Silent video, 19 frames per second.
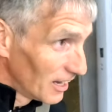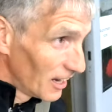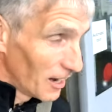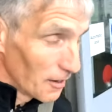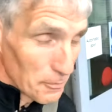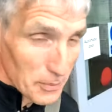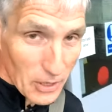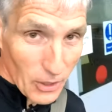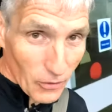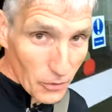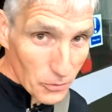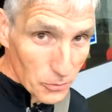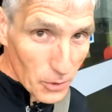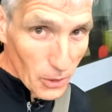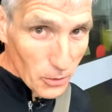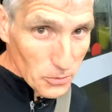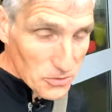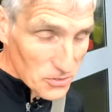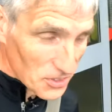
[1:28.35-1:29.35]
I've been on the
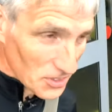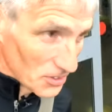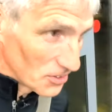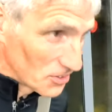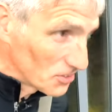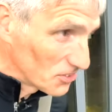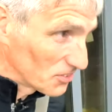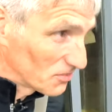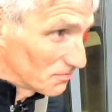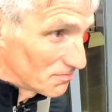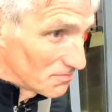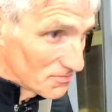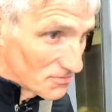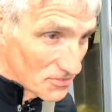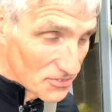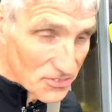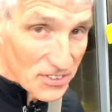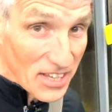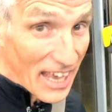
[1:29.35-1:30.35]
road since
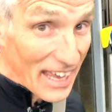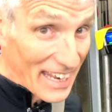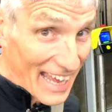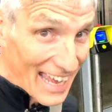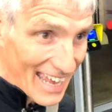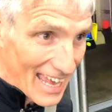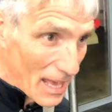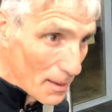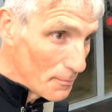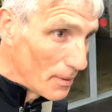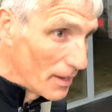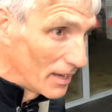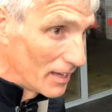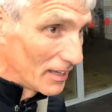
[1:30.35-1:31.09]
10 a.m.